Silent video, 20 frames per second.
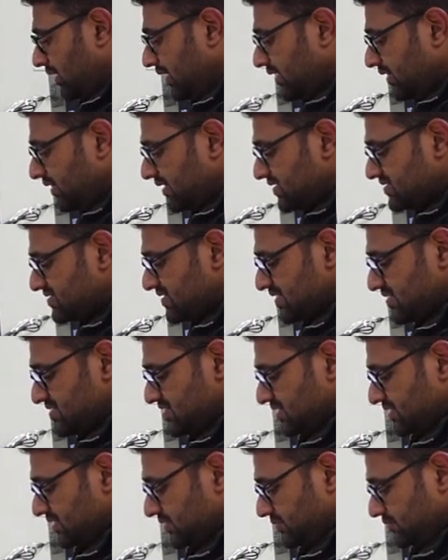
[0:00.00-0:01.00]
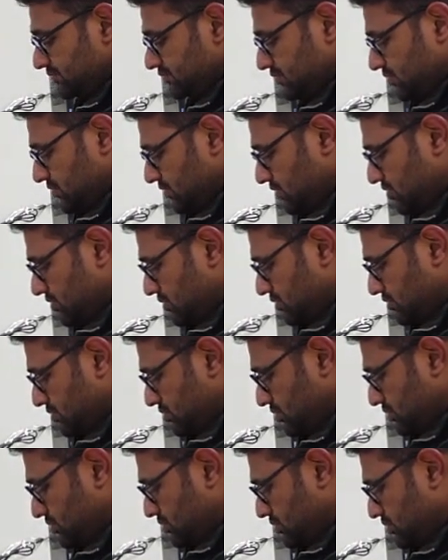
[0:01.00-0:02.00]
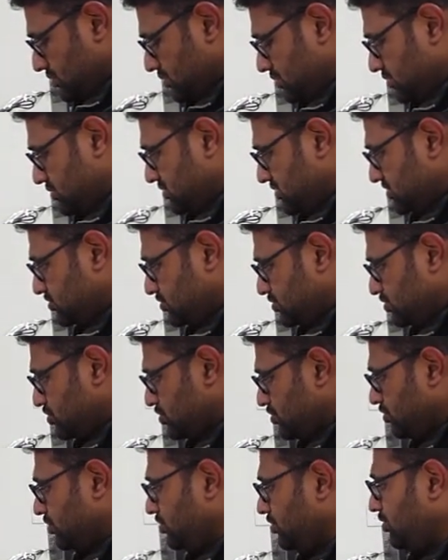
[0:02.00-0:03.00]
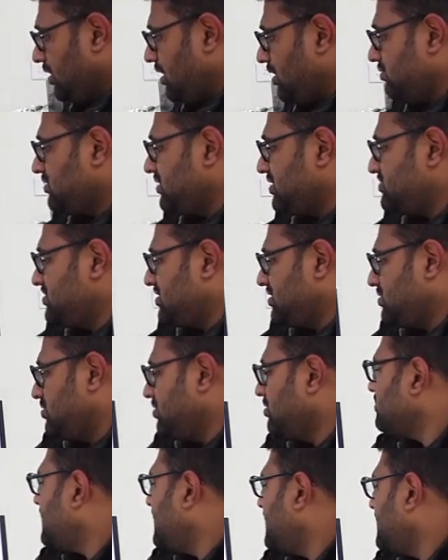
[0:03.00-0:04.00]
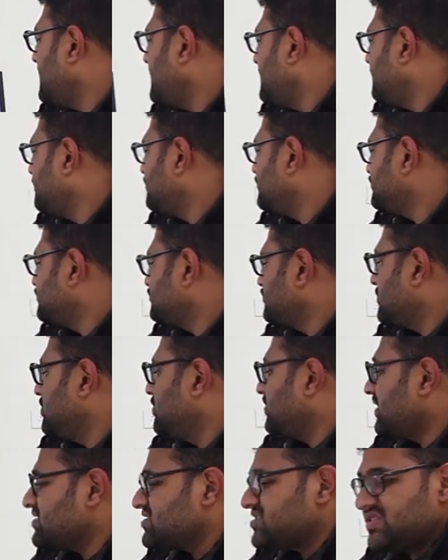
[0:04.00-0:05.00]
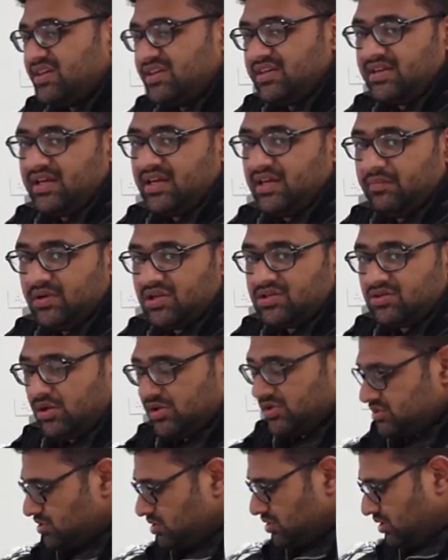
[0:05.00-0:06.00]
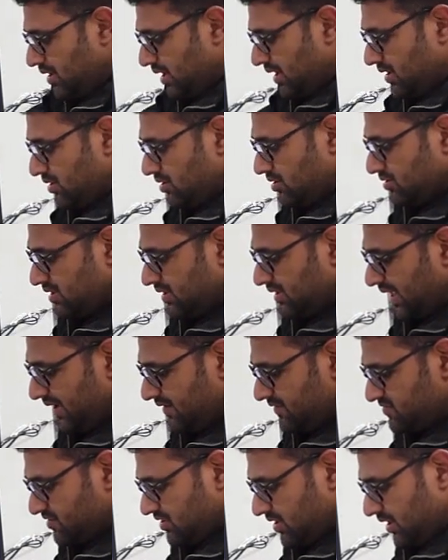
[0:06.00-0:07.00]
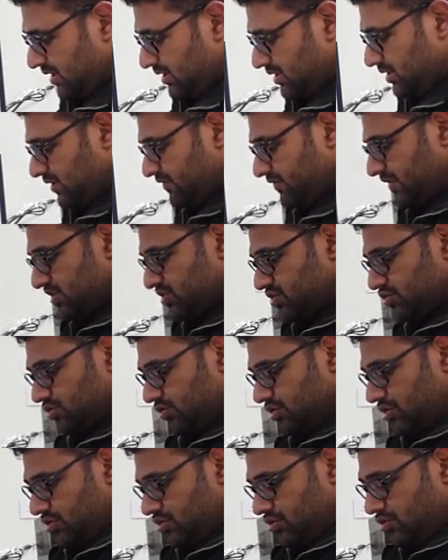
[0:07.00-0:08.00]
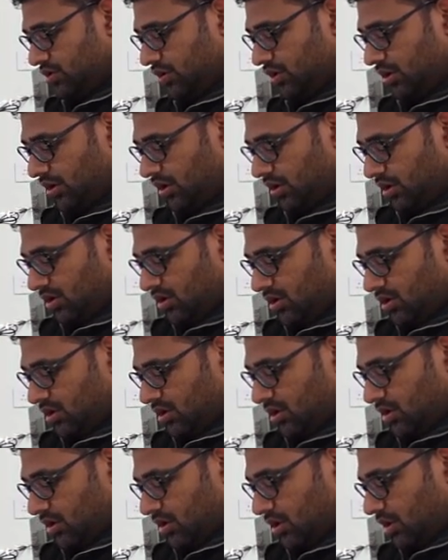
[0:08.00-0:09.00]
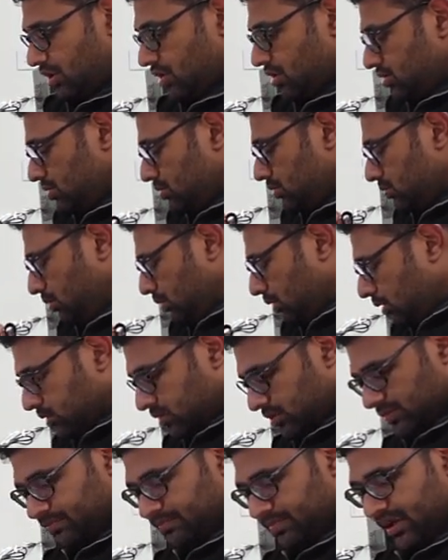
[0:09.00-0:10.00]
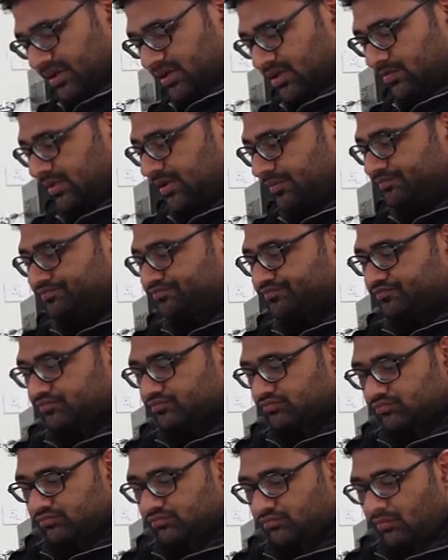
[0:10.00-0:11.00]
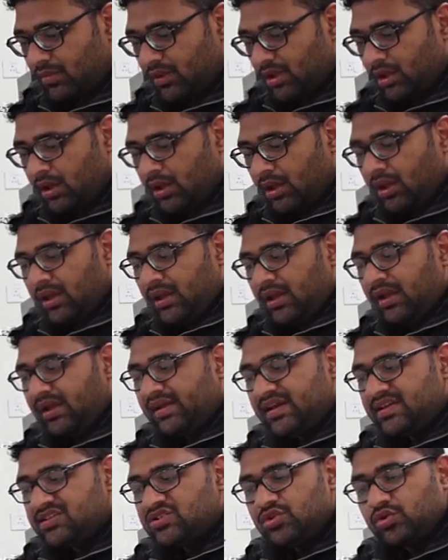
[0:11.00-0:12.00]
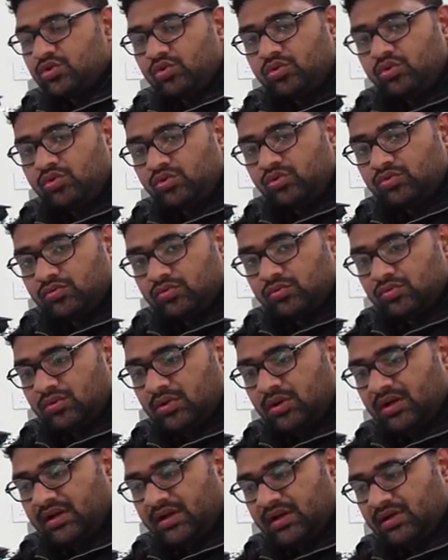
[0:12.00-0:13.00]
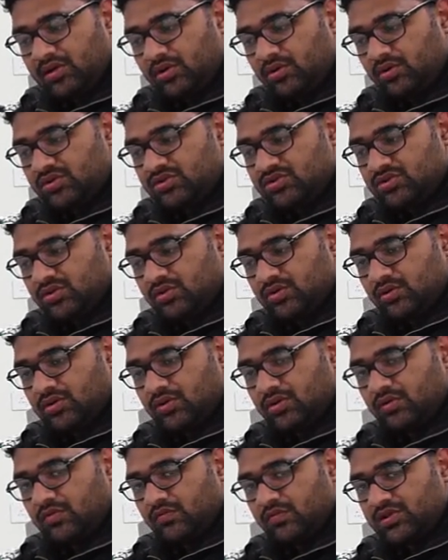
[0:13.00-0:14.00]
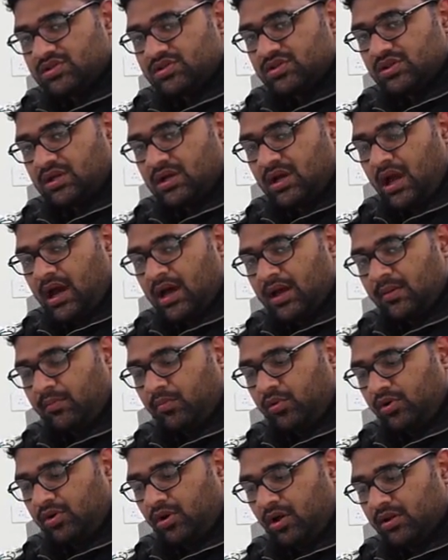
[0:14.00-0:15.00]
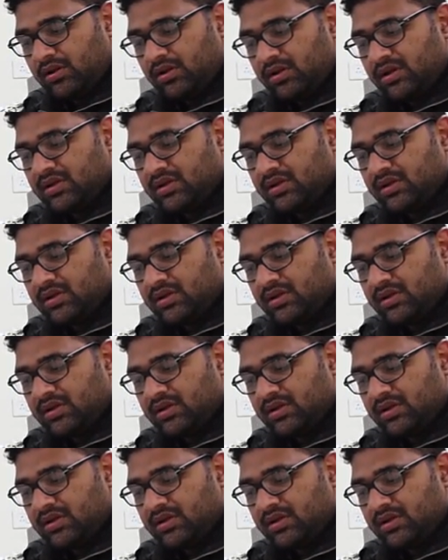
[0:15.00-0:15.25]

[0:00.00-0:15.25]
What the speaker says: in this sensor, just to show you how does it look like, you can see the image also, and on the live screen if I show you pardon me, it has two electrodes which are put on